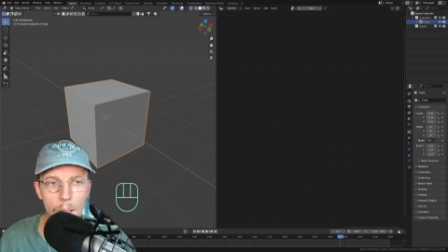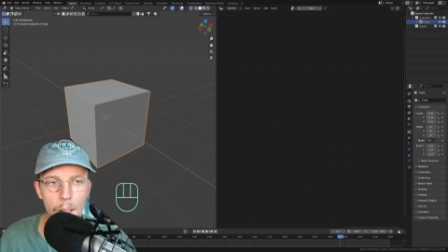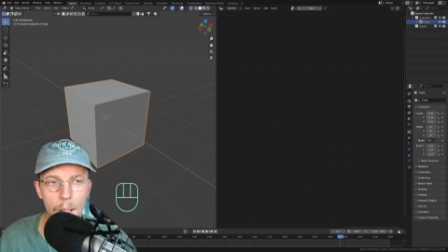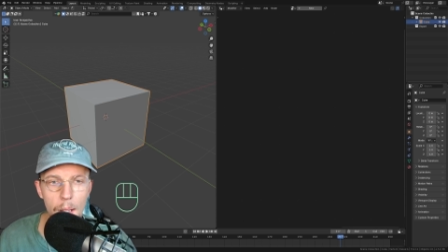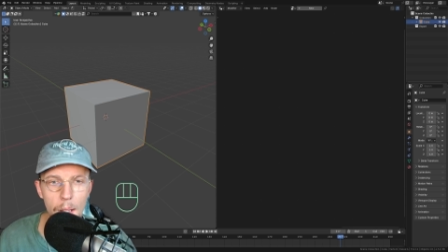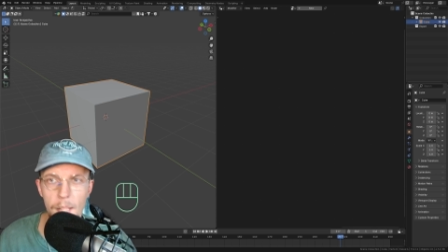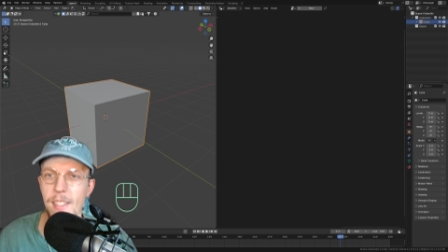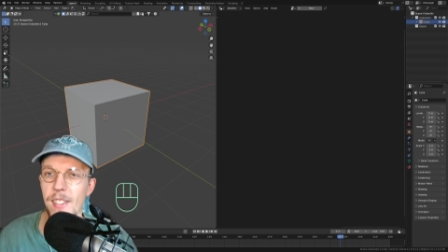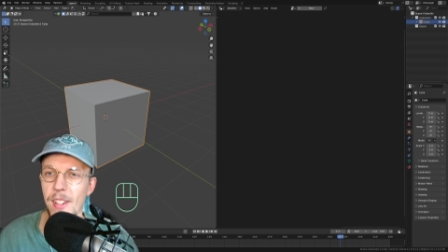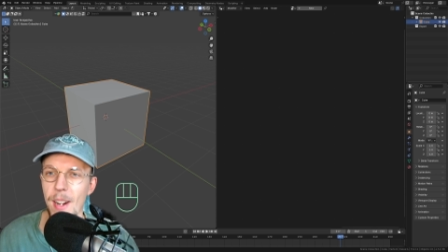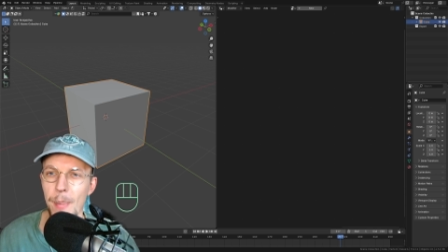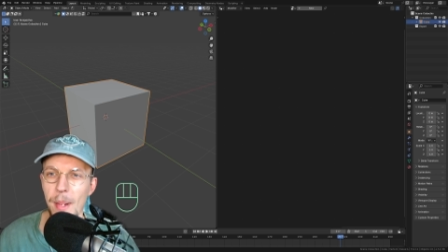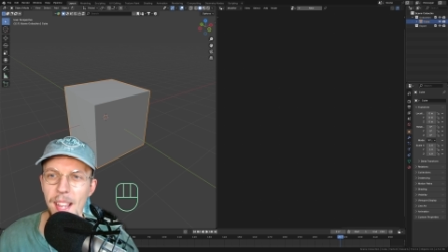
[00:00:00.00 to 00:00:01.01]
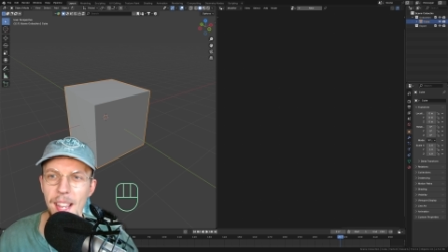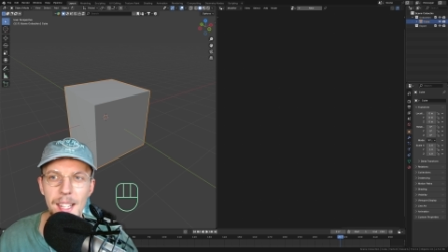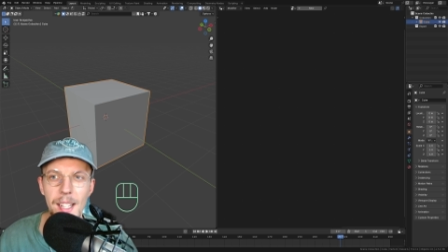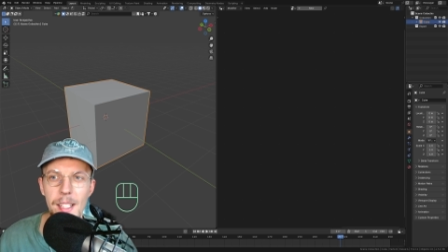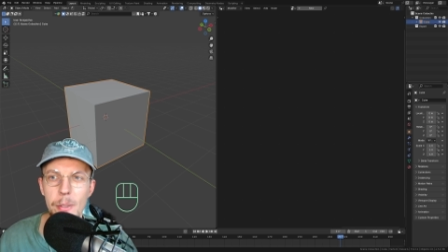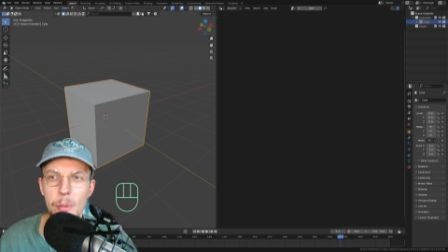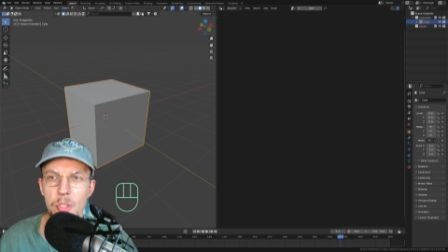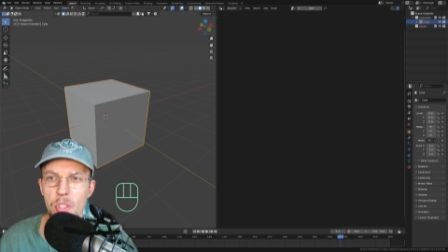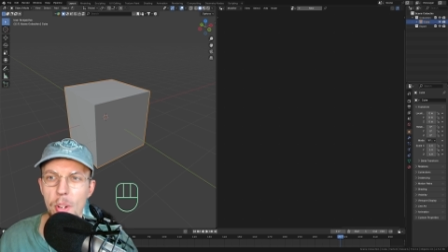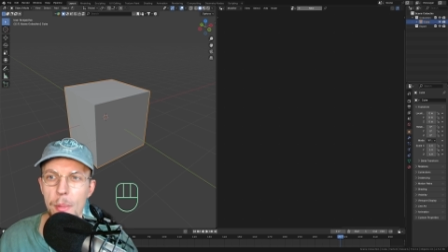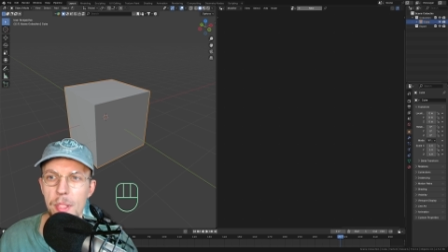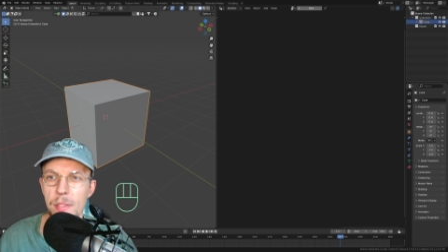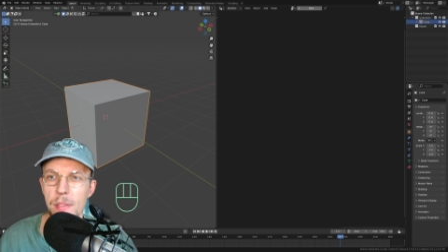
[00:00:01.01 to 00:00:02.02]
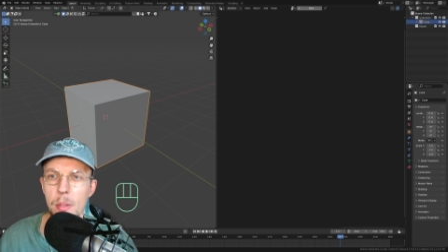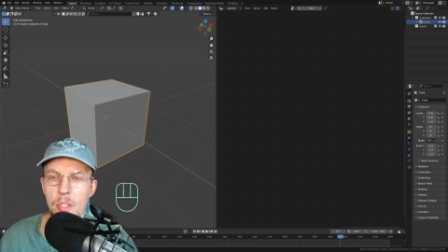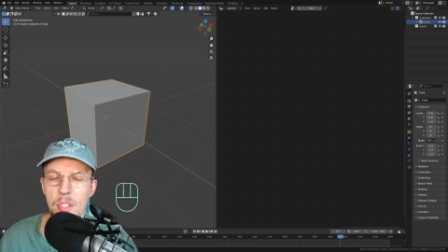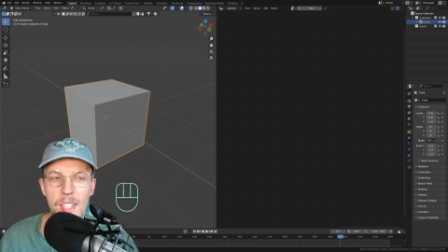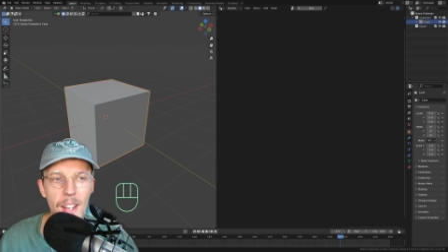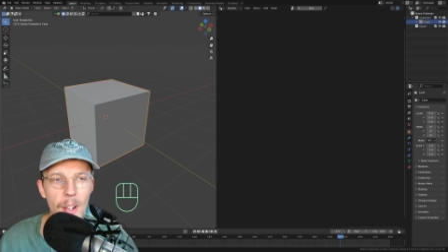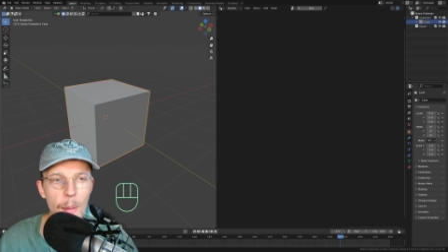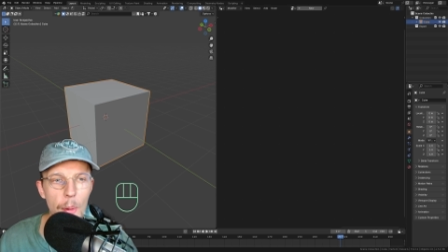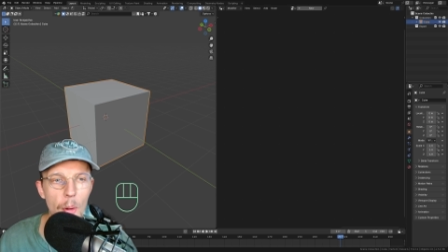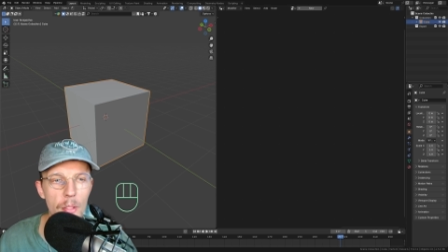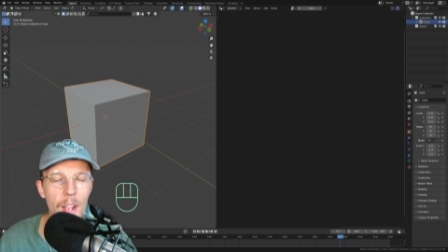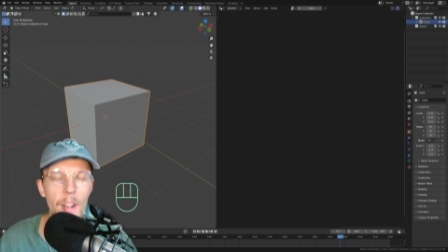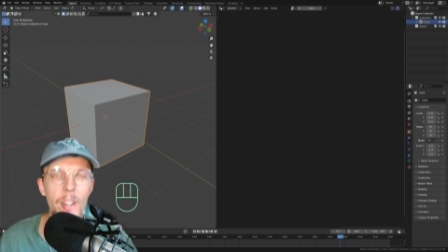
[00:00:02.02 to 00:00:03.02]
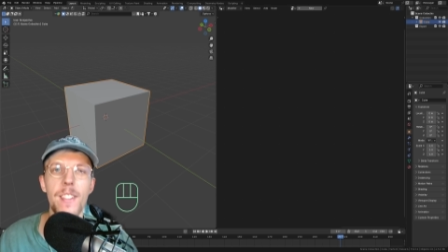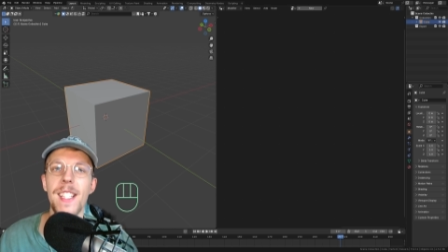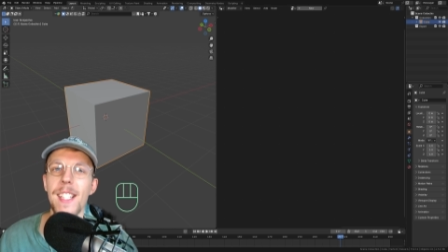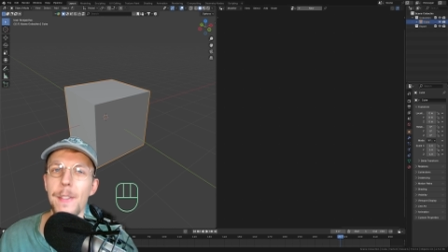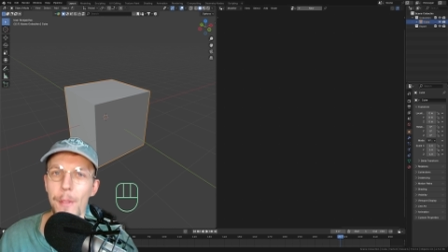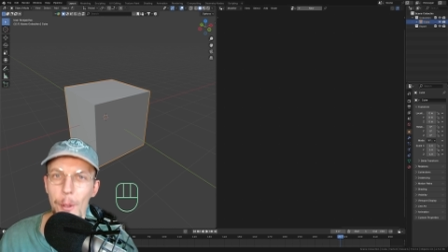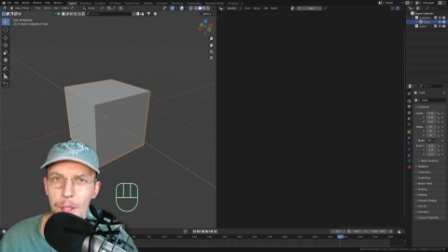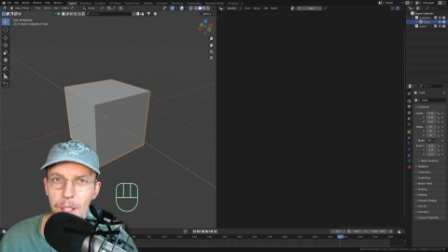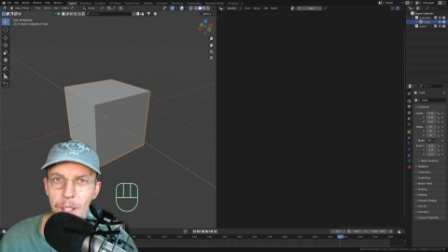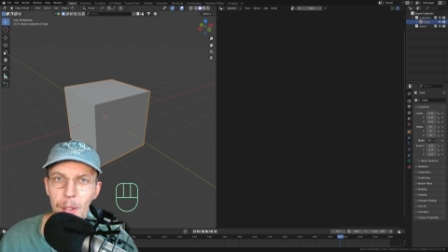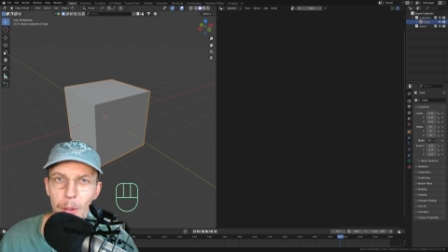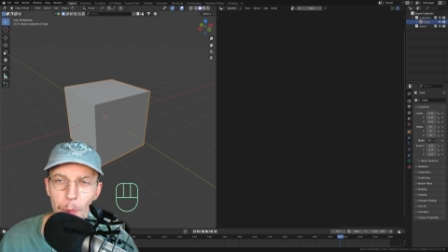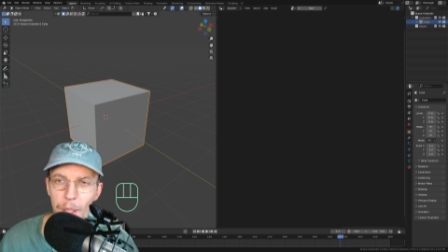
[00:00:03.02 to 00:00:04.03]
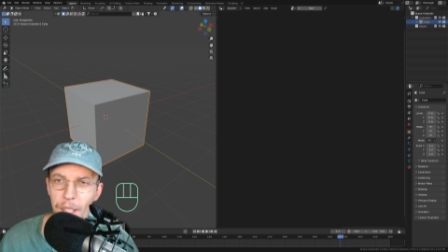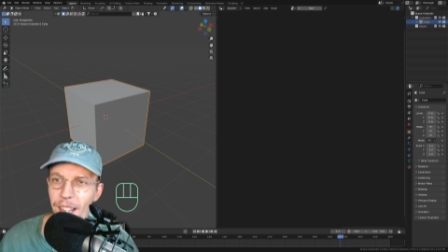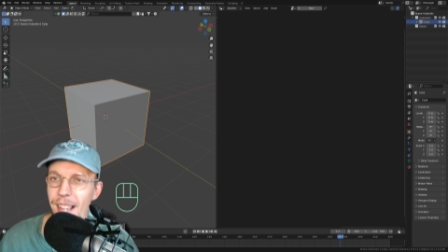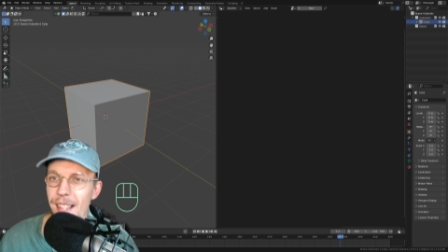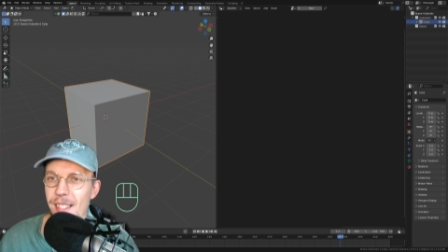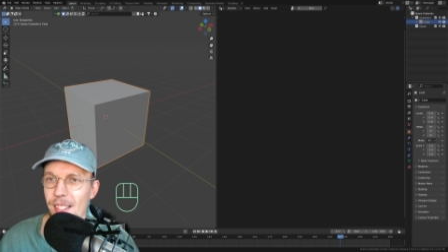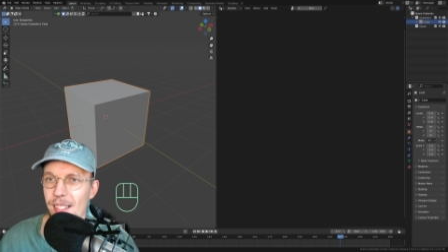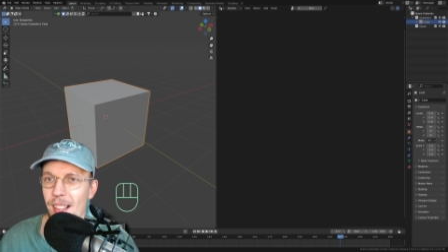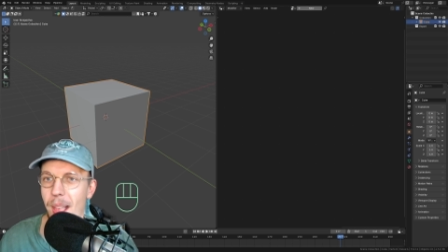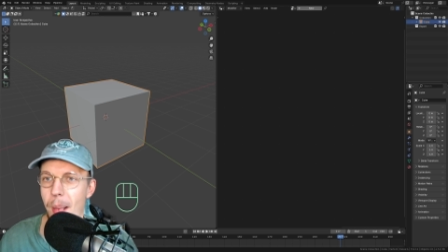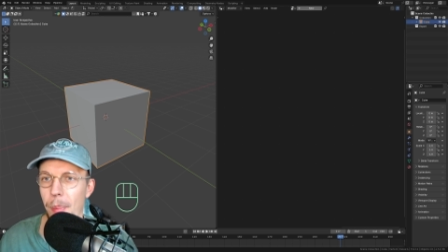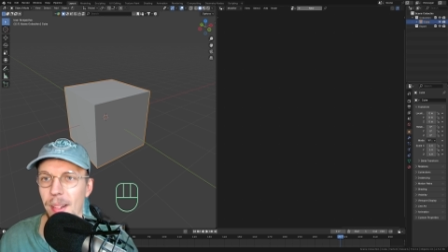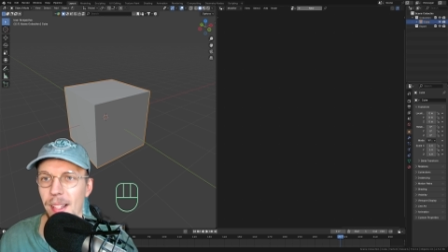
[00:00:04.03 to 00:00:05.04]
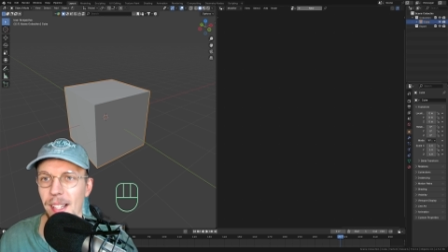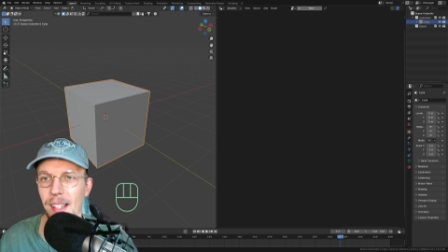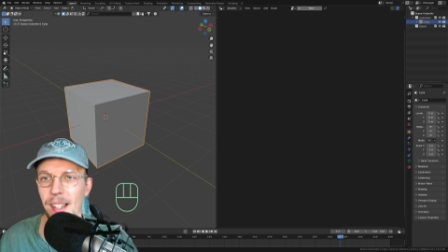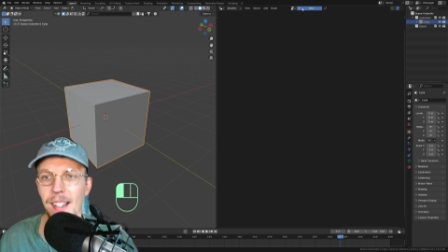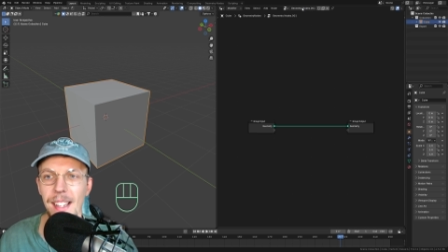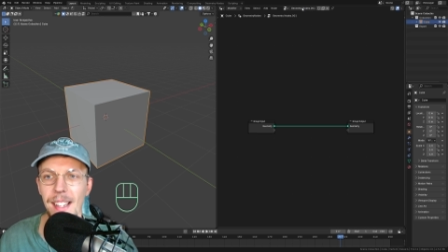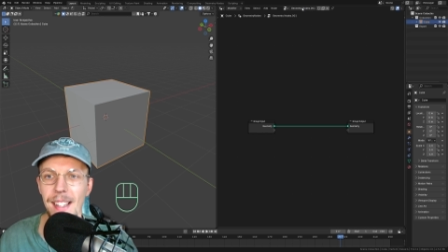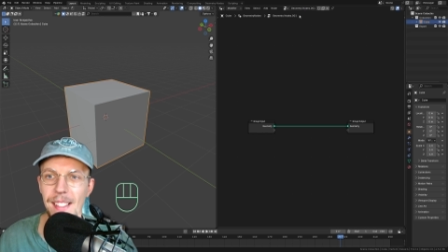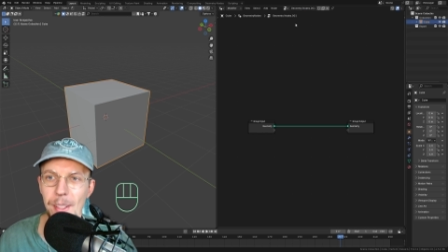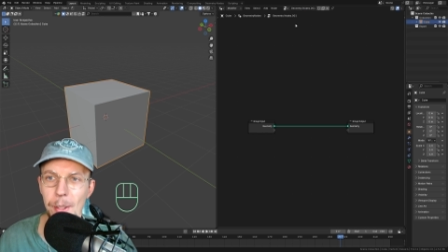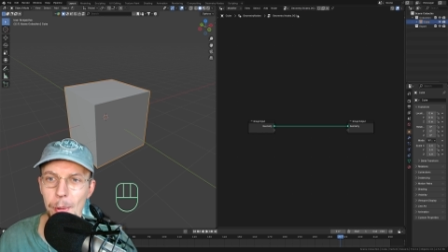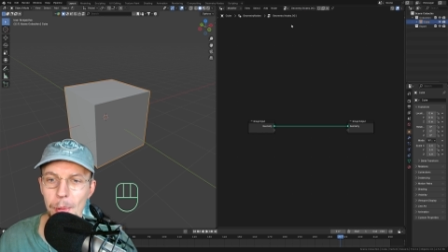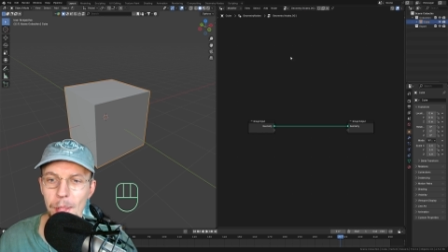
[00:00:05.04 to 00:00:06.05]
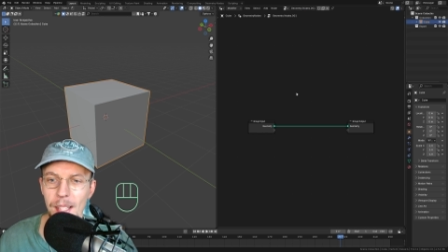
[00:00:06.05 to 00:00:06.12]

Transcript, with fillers: Let's start by adding a new geometry node setup on our default cube. Yes, it's happening. Hit new.